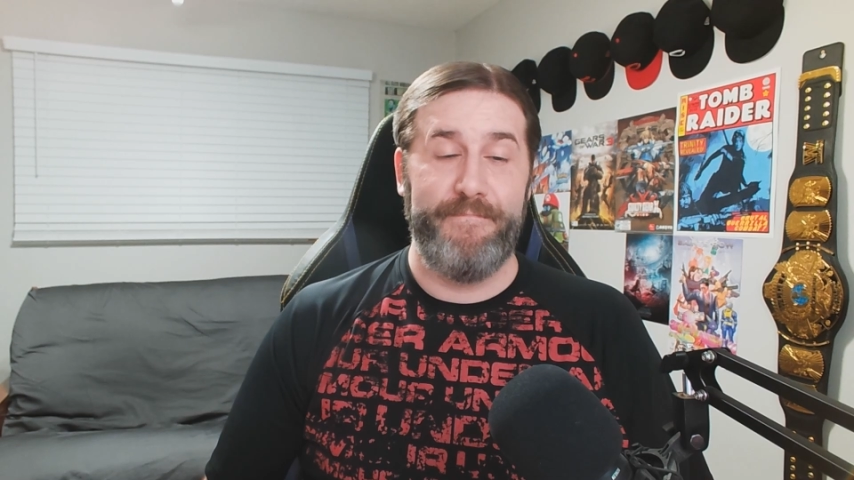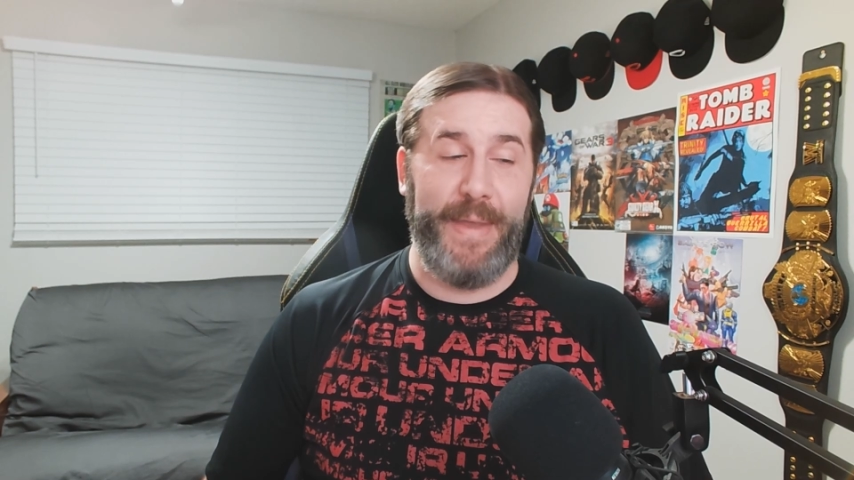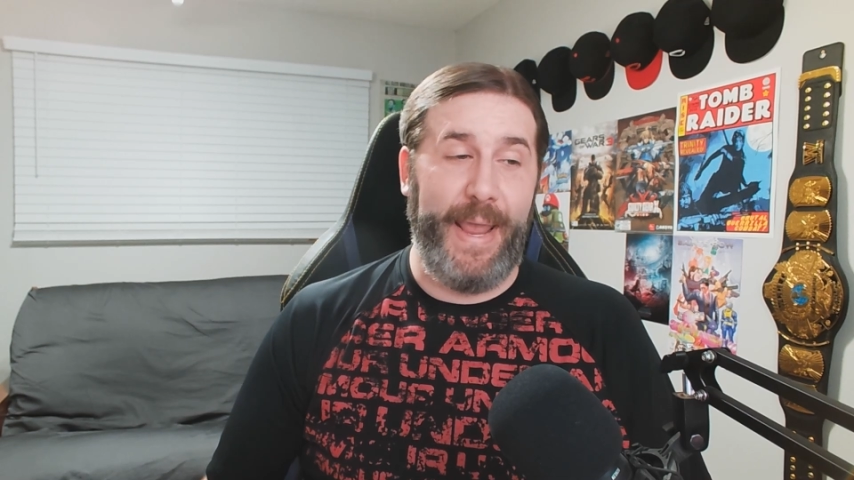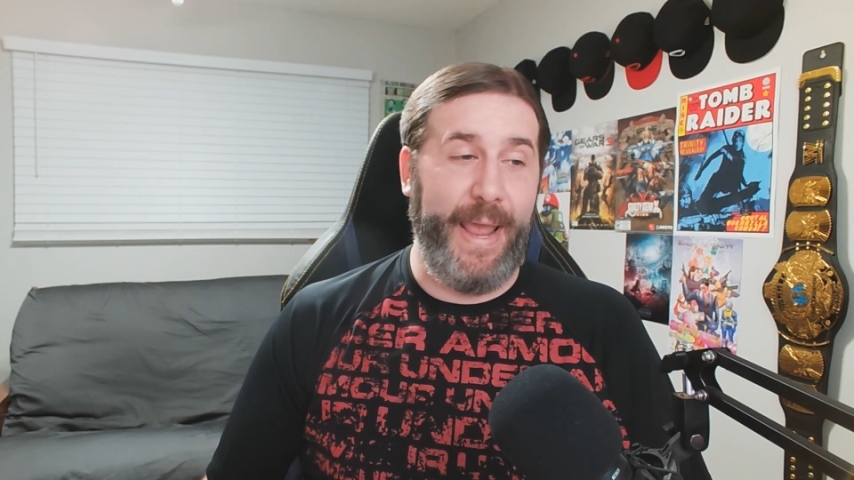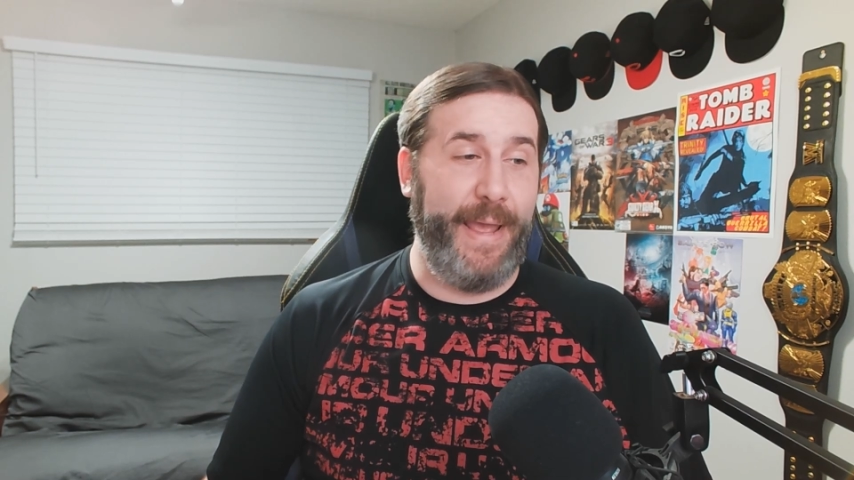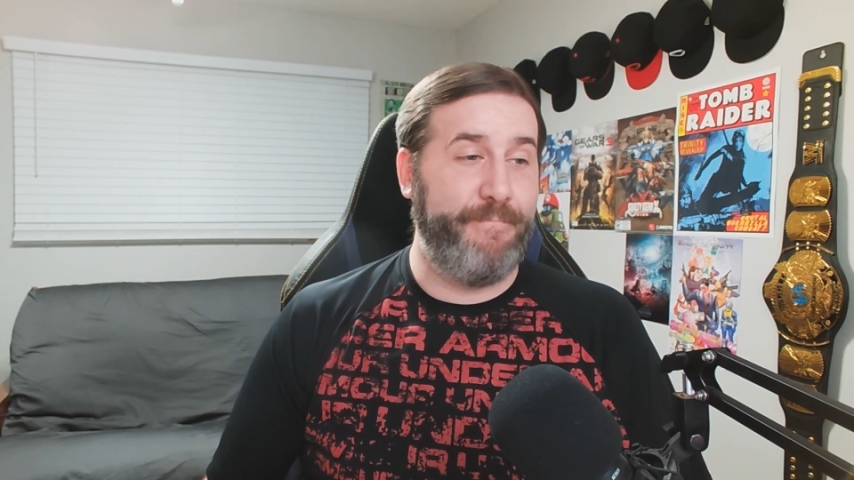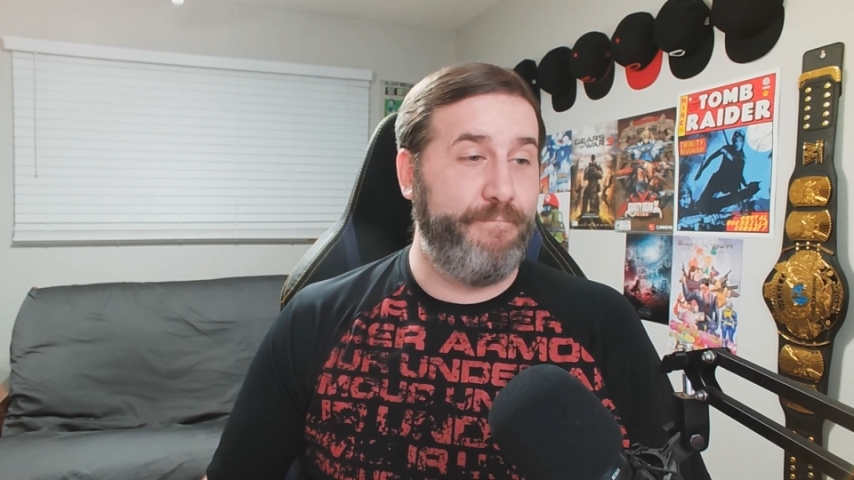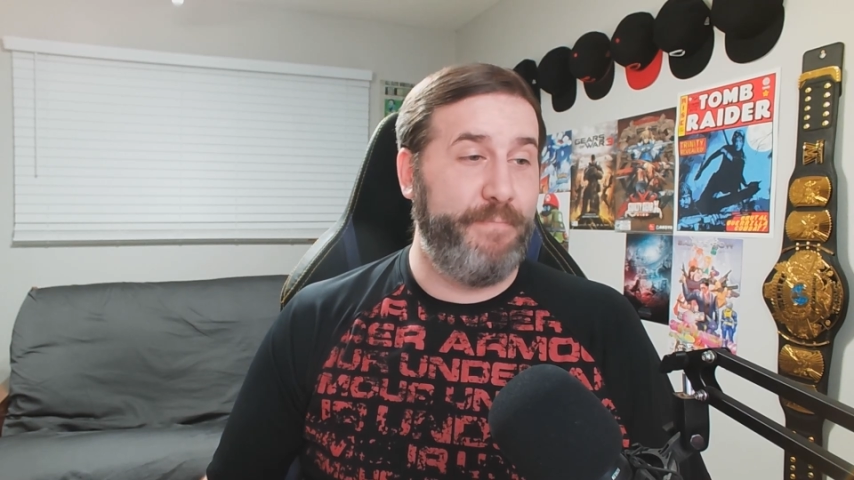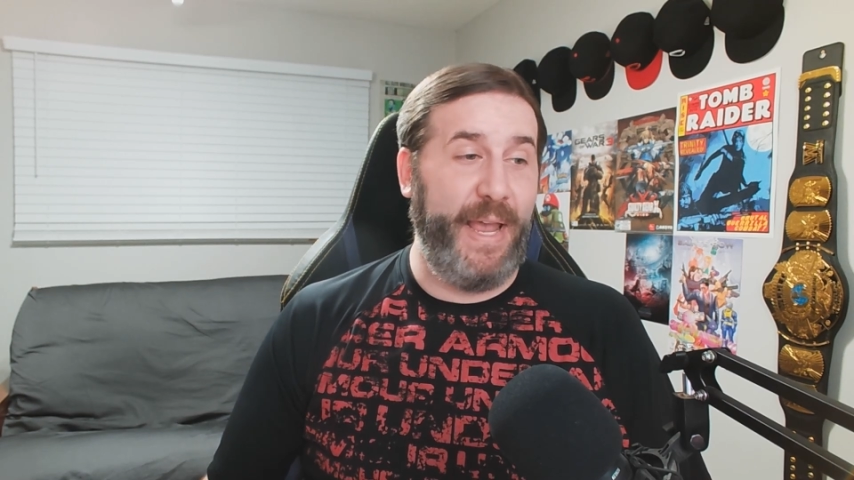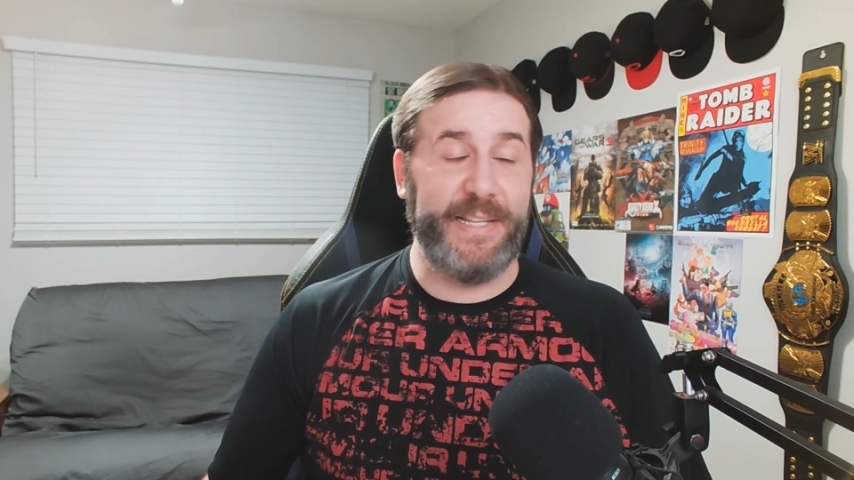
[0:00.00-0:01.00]

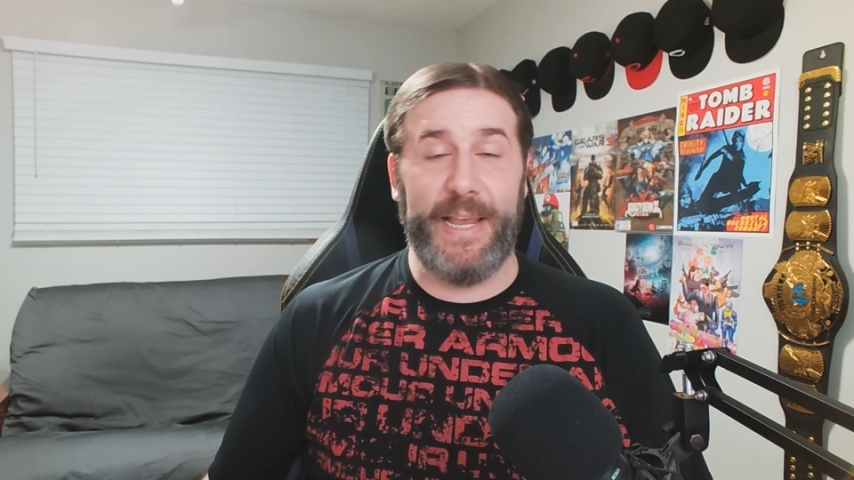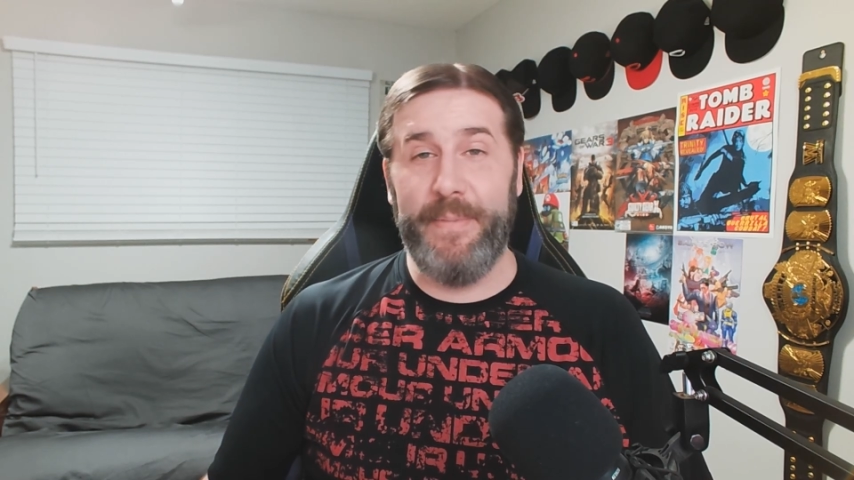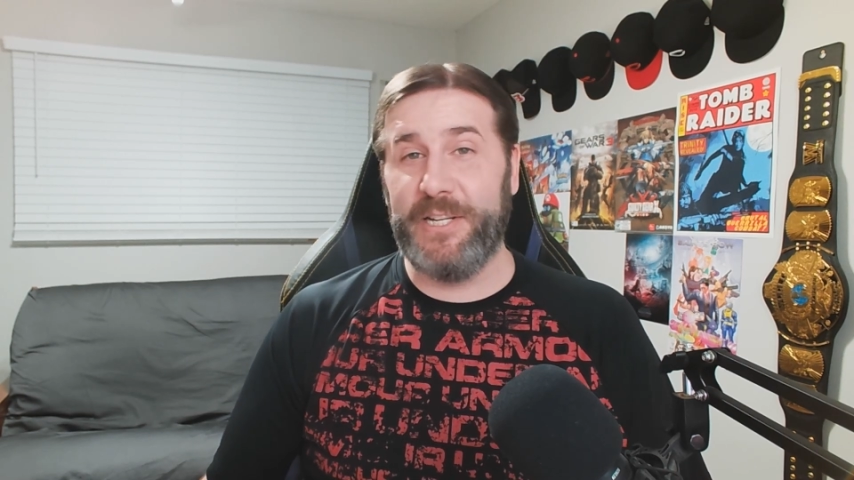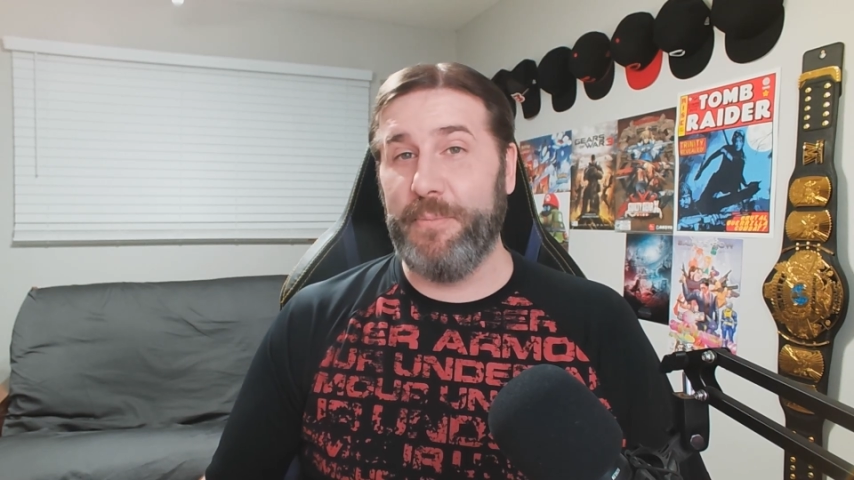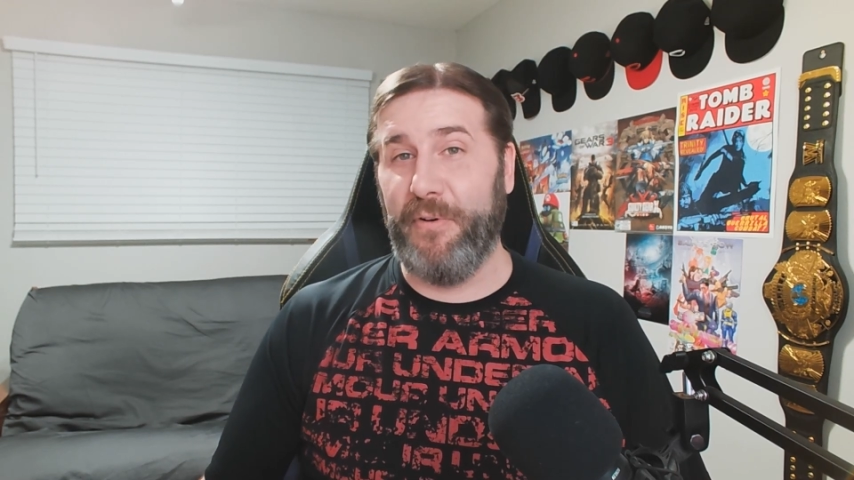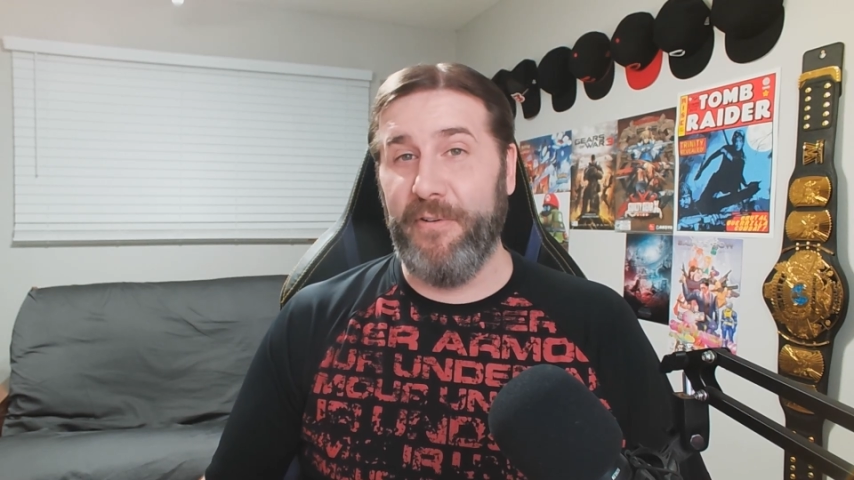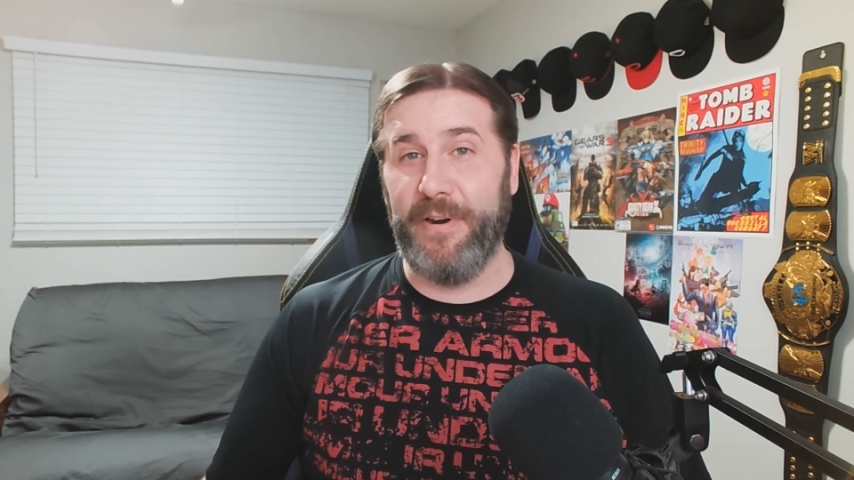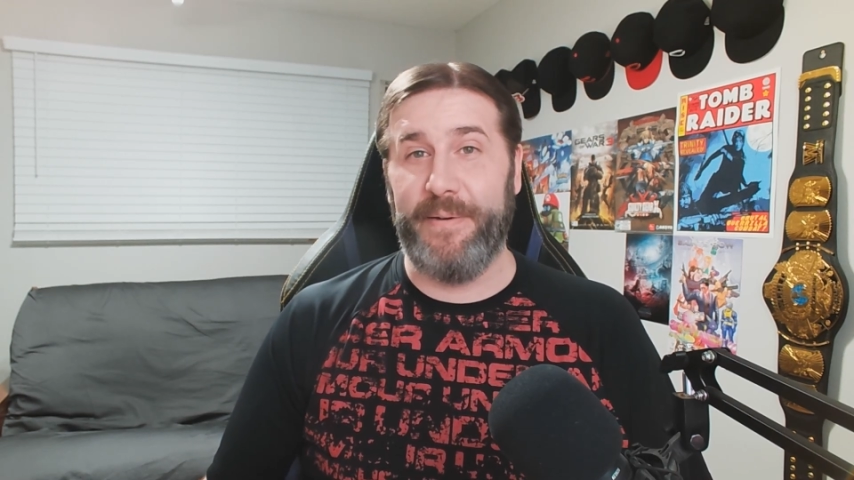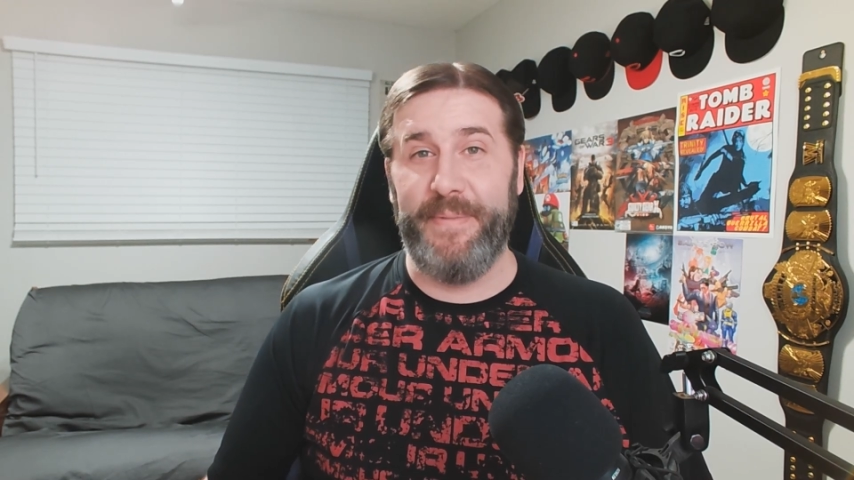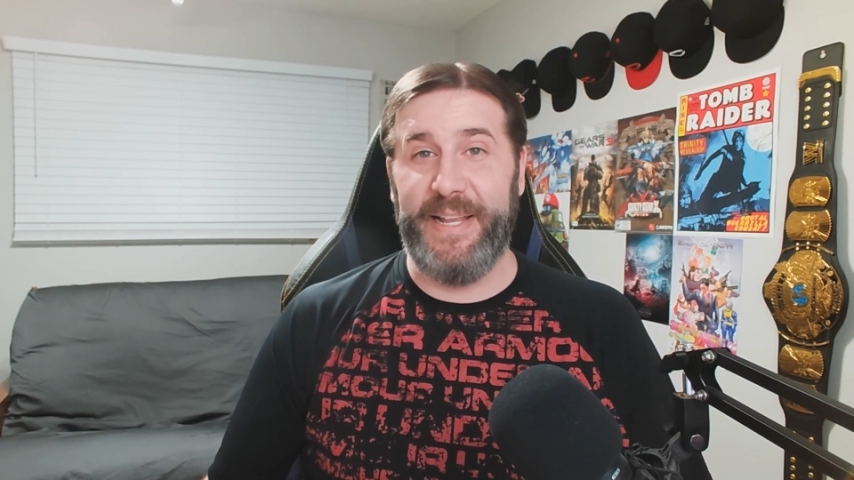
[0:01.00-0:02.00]
And as I mentioned before,